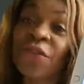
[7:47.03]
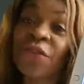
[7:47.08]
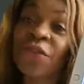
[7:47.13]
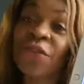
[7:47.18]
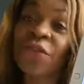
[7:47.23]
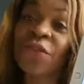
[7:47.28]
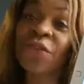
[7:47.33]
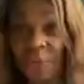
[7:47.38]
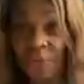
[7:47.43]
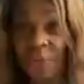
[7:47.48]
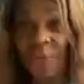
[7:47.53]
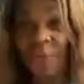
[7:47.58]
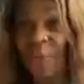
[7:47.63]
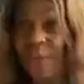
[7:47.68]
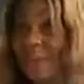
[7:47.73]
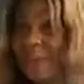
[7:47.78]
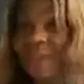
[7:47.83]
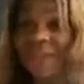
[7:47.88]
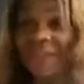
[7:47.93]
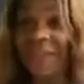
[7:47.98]
As well, we
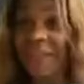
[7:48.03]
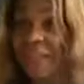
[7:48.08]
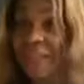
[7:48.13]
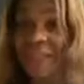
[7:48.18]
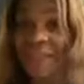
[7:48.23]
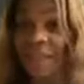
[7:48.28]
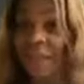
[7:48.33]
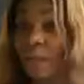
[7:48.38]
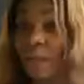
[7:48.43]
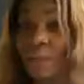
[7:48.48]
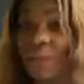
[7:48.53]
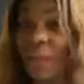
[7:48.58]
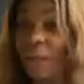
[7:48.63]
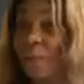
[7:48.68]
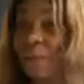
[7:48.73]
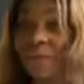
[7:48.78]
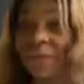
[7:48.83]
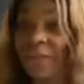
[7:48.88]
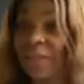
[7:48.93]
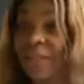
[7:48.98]
need a
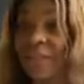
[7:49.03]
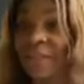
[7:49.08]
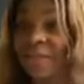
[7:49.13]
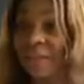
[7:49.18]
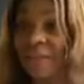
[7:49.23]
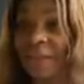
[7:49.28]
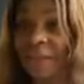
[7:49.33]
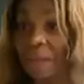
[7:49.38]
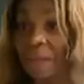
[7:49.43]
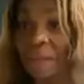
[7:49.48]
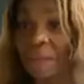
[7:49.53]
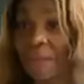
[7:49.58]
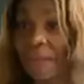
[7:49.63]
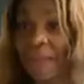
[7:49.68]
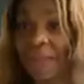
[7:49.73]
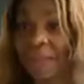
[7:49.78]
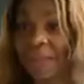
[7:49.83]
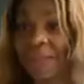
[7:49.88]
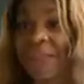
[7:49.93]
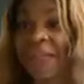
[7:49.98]
healthy eating
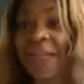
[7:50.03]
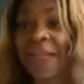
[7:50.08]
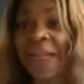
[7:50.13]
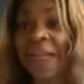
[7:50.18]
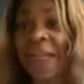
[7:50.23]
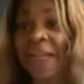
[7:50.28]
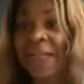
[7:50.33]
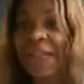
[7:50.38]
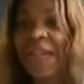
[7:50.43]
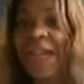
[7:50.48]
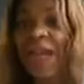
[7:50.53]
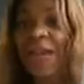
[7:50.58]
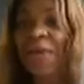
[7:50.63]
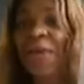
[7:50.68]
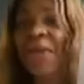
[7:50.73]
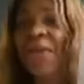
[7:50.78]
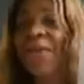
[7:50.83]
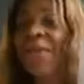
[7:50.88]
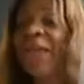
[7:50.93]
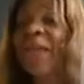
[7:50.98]
campaign.
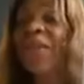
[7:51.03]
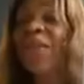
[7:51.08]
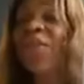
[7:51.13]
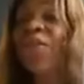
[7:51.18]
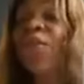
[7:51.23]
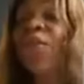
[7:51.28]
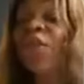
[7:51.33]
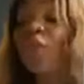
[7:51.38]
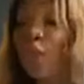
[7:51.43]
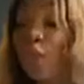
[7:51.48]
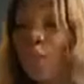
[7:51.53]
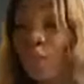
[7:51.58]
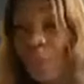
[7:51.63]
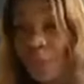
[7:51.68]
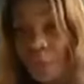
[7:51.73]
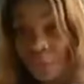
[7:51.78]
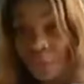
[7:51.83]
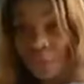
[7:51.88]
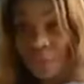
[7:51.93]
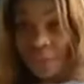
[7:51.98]
Now, thank you so
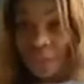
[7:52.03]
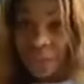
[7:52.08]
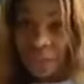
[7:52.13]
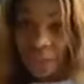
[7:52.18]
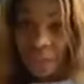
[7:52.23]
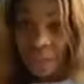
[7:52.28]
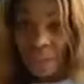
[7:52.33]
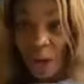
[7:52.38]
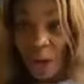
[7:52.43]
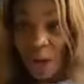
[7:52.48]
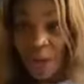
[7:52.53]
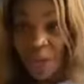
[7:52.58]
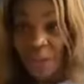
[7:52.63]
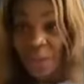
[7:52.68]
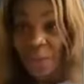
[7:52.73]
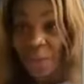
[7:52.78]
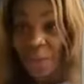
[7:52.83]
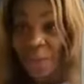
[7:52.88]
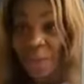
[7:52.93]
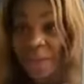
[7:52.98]
much for taking part in the
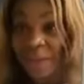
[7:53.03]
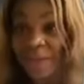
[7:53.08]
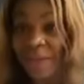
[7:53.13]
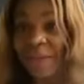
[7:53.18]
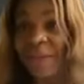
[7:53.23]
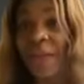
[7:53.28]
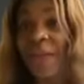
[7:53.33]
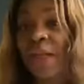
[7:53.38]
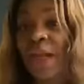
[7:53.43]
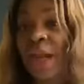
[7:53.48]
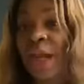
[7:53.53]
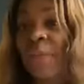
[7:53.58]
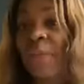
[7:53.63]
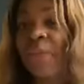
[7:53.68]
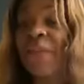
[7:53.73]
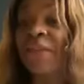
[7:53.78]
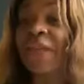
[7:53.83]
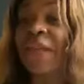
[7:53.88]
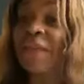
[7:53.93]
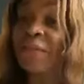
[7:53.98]
quiz.
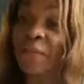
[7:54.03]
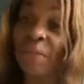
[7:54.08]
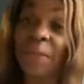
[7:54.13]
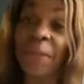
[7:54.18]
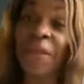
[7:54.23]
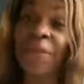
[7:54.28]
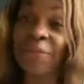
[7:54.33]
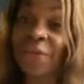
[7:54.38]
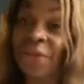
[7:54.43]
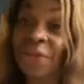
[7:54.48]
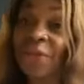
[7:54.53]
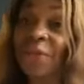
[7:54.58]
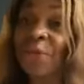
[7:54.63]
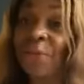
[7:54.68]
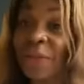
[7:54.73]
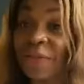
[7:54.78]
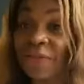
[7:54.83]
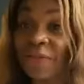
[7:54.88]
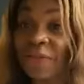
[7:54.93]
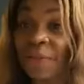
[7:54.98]
There's going to be another
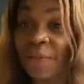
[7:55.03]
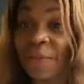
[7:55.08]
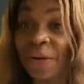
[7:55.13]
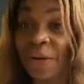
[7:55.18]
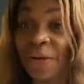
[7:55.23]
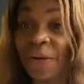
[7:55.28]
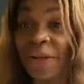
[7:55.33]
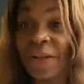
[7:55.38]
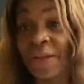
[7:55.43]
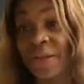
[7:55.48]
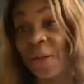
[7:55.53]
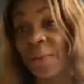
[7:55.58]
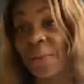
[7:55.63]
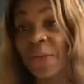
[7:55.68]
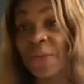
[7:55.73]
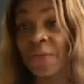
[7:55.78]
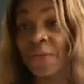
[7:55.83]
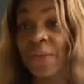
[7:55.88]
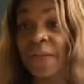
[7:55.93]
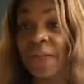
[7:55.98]
quiz tomorrow, and I'll be
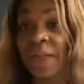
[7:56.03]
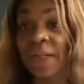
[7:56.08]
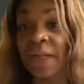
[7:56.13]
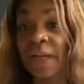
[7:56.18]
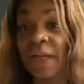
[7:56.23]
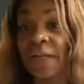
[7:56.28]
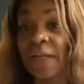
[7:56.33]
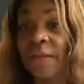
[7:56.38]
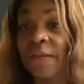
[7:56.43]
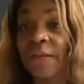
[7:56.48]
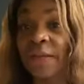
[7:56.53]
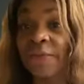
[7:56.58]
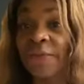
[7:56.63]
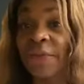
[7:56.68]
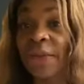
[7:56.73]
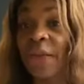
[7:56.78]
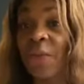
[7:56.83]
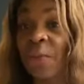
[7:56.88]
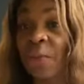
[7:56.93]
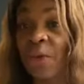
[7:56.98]
doing another
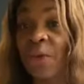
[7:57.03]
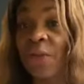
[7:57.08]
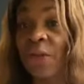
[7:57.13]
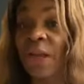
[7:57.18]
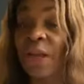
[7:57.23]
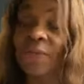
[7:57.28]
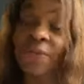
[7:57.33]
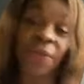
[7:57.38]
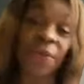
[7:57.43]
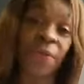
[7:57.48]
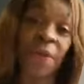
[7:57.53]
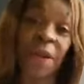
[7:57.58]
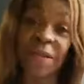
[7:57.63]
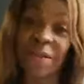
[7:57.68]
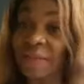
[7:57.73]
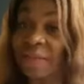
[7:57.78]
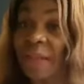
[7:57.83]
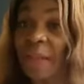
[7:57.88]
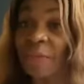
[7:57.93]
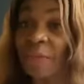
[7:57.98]
Facebook Live around the
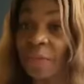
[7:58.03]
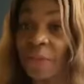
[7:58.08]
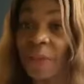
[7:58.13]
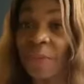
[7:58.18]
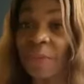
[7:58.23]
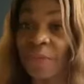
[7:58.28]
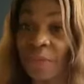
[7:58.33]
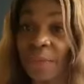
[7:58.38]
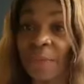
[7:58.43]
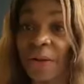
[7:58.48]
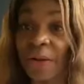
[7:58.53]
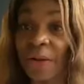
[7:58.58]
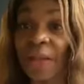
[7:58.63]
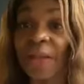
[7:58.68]
same time tomorrow